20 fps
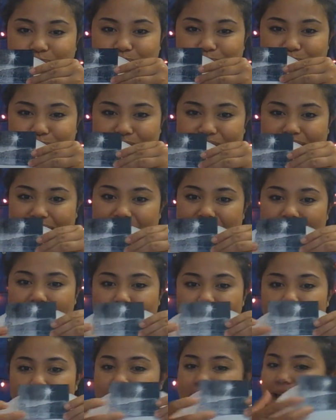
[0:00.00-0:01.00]
Okay,
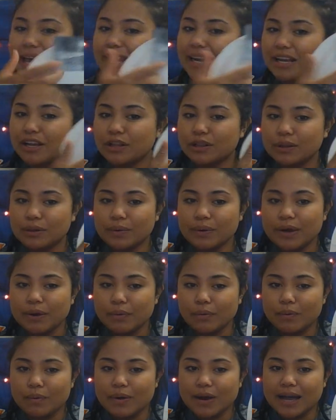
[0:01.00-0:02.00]
go ahead and glue it
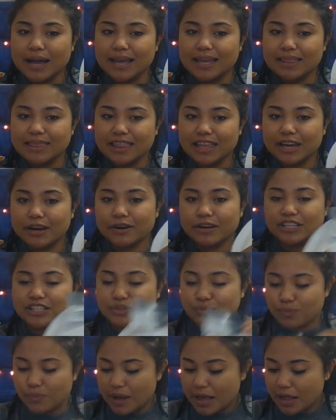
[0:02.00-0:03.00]
right there
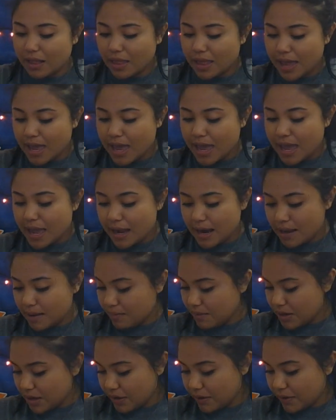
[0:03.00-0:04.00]
as well. And I'm
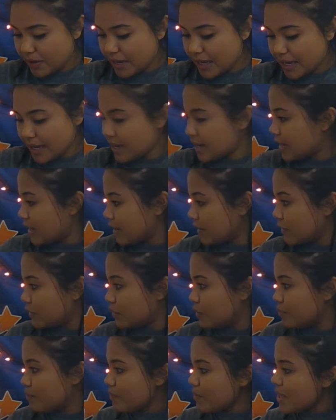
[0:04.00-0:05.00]
going to go ahead and
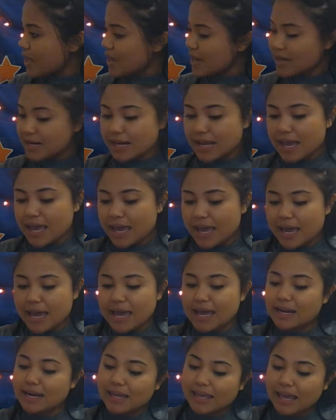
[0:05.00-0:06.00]
glue mine.
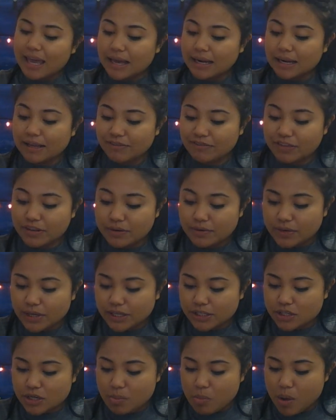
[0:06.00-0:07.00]
And again, if you
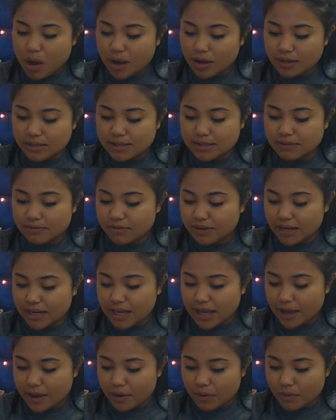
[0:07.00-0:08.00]
need to pause the
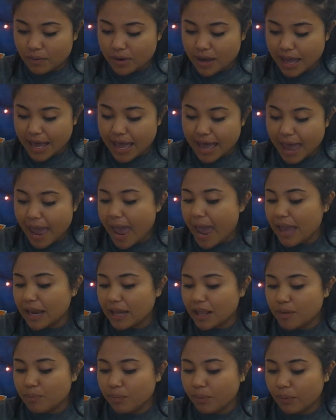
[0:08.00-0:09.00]
video at
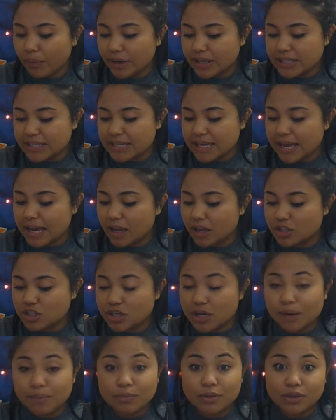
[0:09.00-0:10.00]
any point to
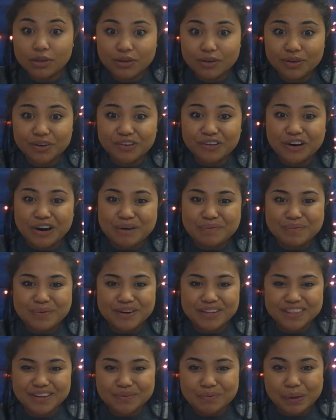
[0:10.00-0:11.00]
catch up, you are
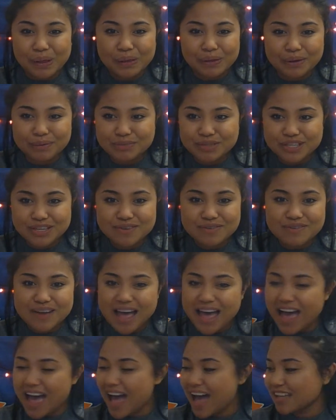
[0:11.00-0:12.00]
more than welcome to.
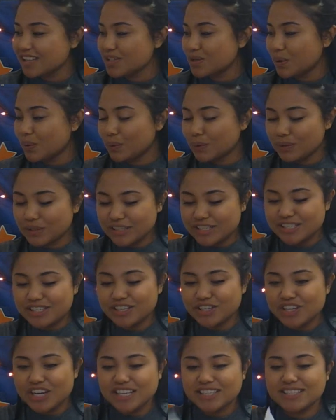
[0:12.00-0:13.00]
I totally
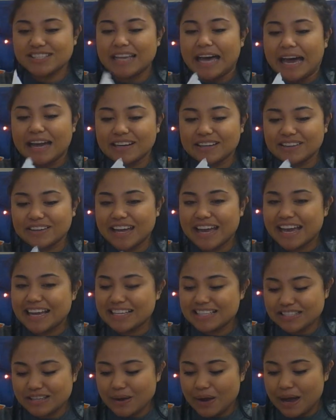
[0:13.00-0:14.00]
suggest that.
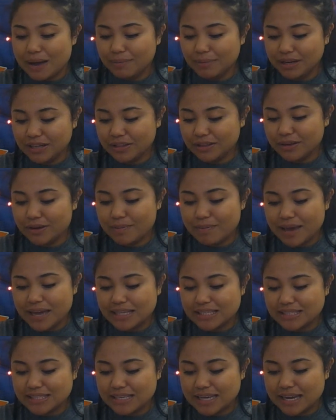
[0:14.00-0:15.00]
Okay, so I'm going to glue my
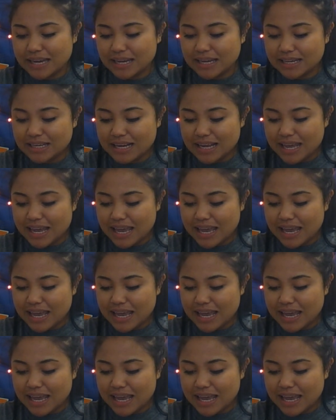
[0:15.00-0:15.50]
sun